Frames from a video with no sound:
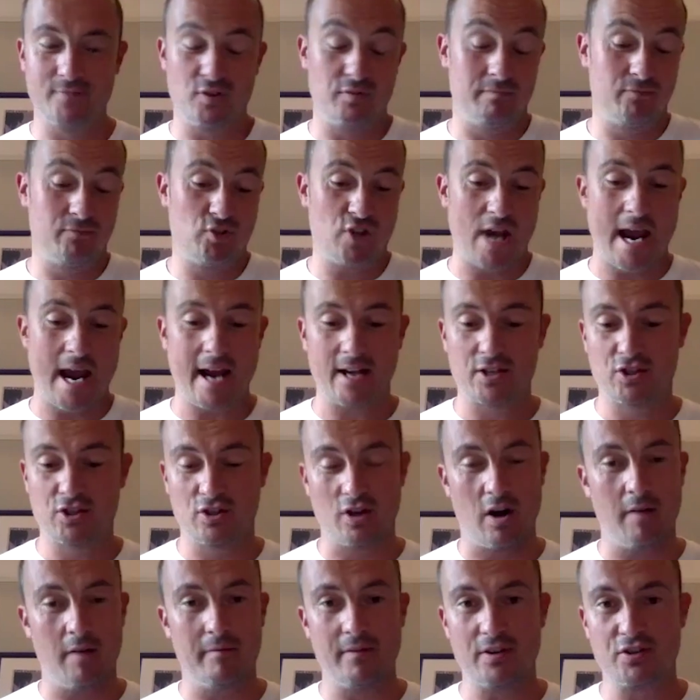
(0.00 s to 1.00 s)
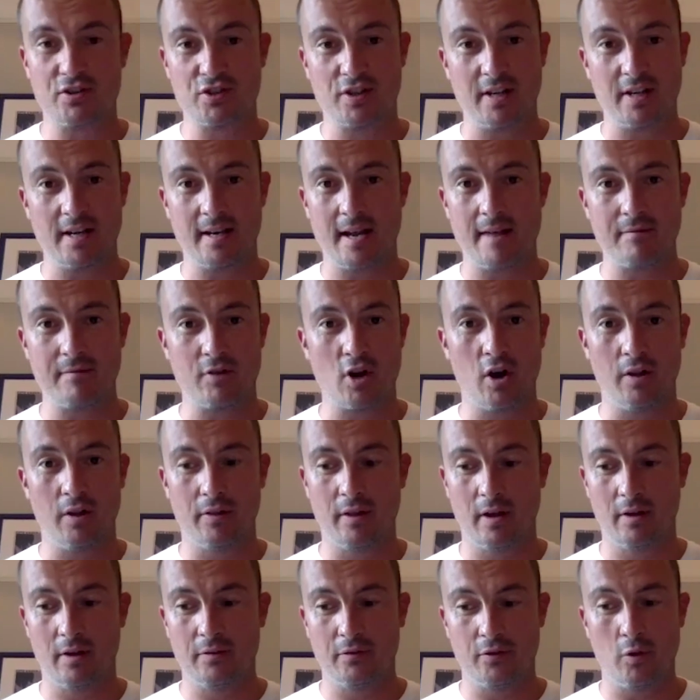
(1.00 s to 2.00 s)
Czechs, obviously, they've got
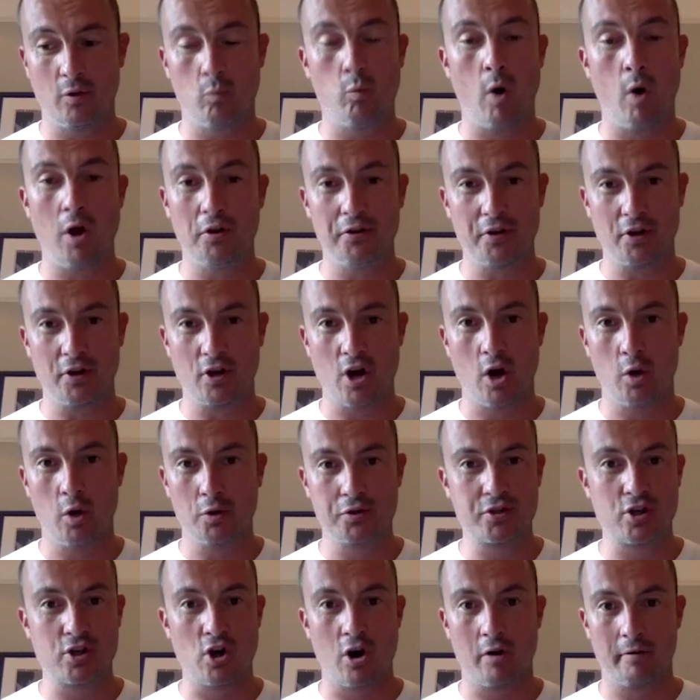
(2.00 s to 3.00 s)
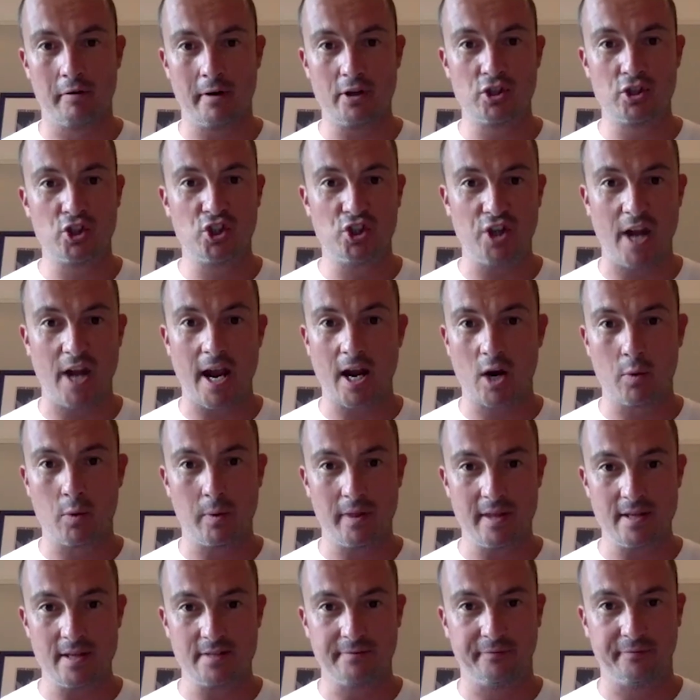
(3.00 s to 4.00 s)
the wonder goal scorer Schick with
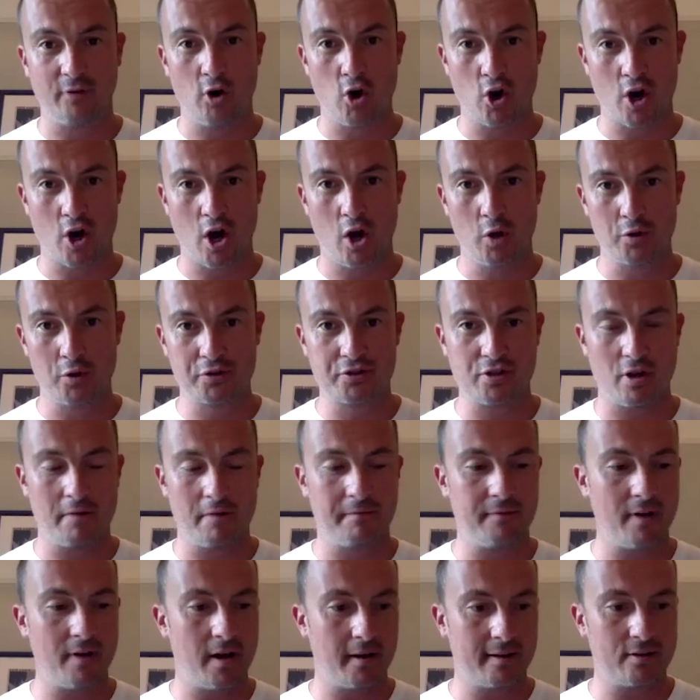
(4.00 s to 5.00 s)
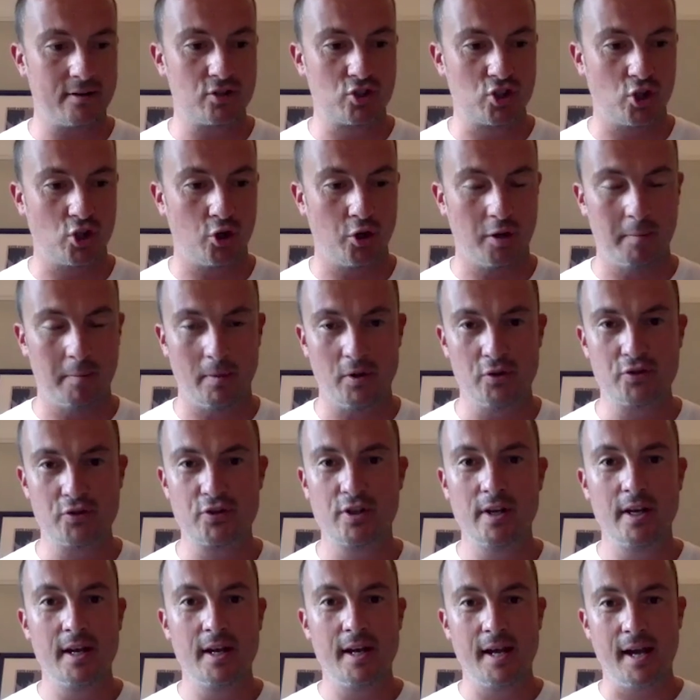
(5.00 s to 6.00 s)
his 4 goals so far this tournament.
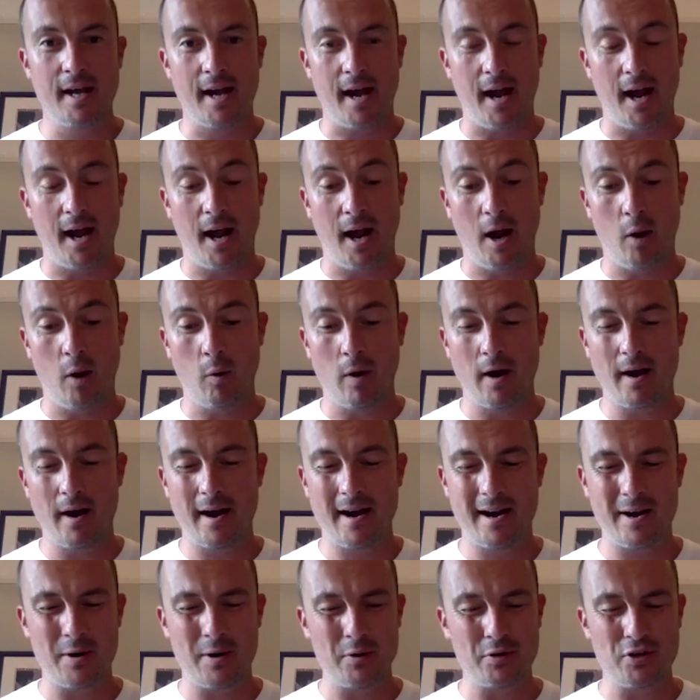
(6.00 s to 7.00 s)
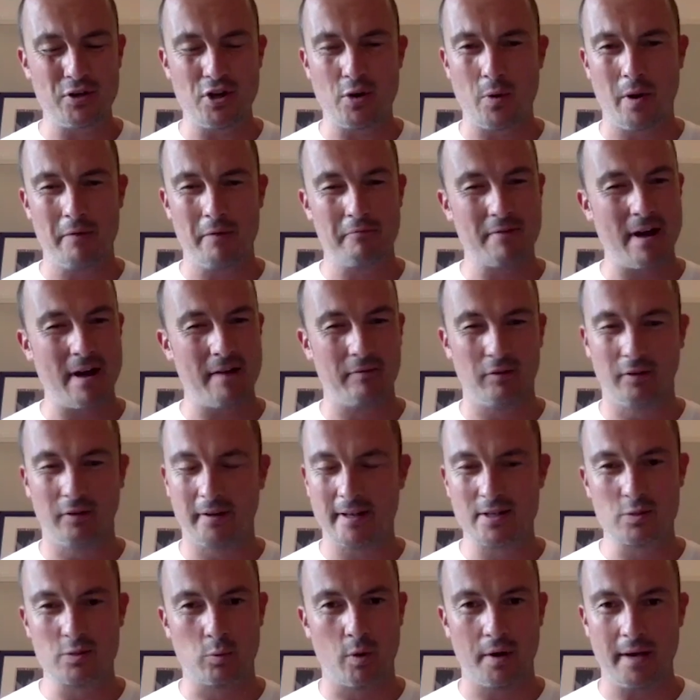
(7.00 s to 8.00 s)
How do you unravel
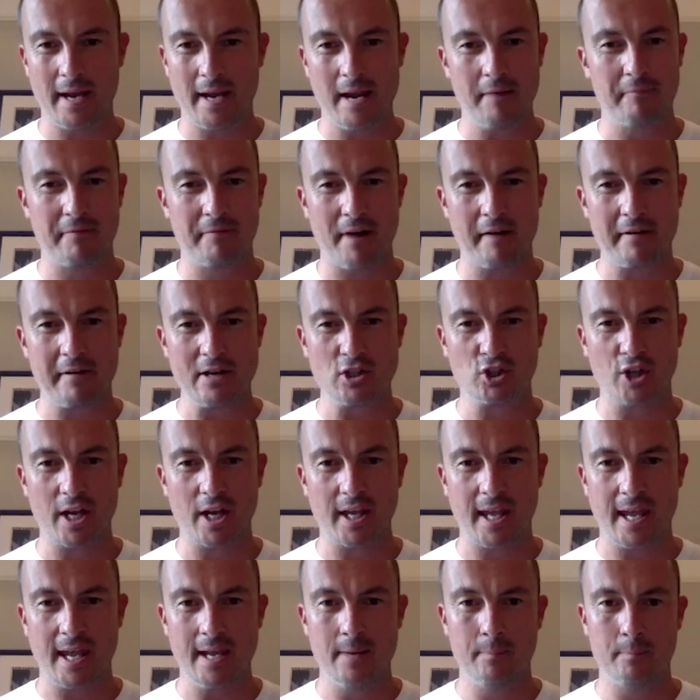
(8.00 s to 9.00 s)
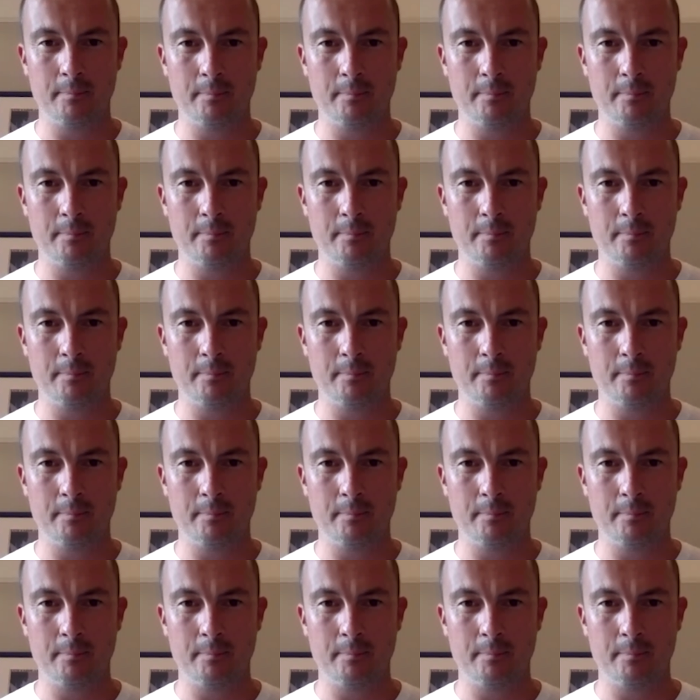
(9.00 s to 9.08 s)
this one, Ian? Very tricky.